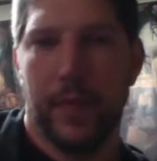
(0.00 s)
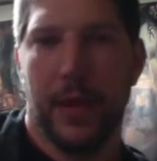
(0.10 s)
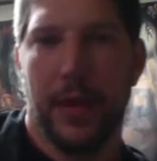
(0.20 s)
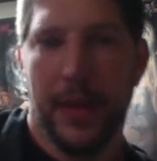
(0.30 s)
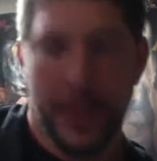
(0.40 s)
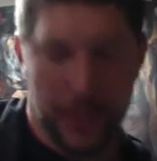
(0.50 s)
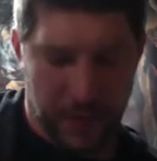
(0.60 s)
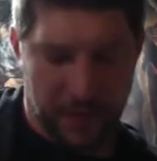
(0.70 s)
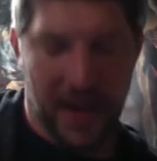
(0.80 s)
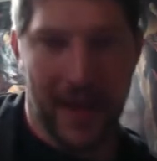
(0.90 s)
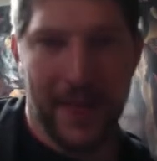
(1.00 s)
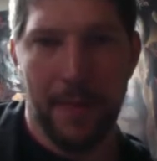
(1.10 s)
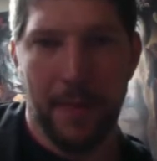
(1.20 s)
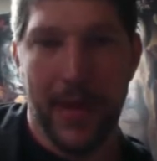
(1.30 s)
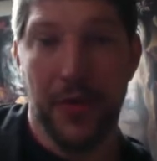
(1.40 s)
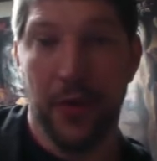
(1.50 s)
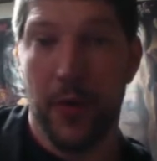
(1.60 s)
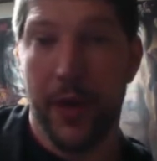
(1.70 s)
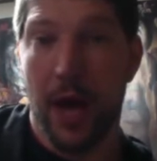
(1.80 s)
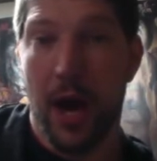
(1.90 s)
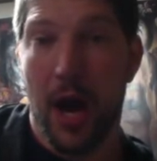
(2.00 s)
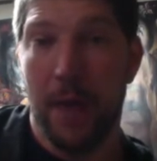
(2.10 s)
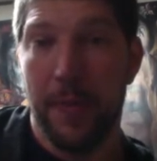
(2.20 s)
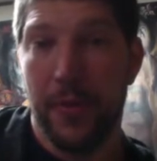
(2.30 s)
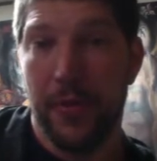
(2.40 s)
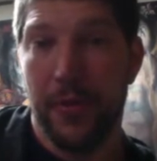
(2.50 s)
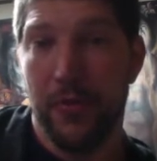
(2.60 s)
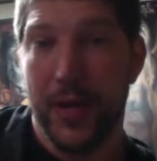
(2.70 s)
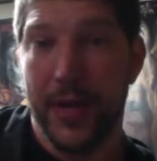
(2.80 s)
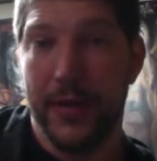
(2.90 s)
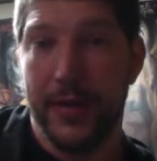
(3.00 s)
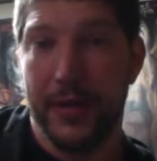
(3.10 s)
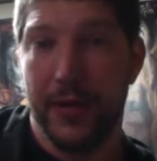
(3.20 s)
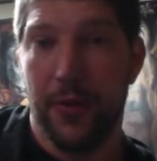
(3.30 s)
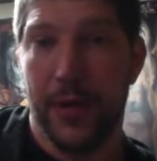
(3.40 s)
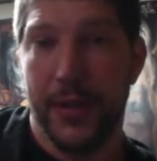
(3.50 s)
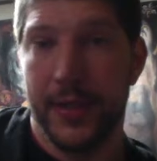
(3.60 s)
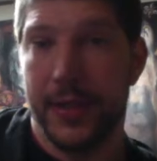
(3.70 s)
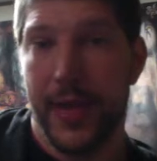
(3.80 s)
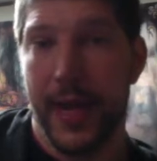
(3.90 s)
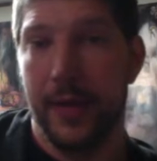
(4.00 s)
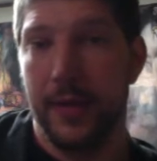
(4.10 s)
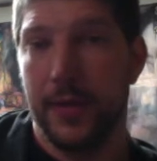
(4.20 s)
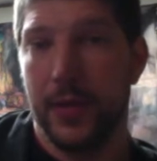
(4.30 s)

we can find that by either going up 3 degrees in the scale.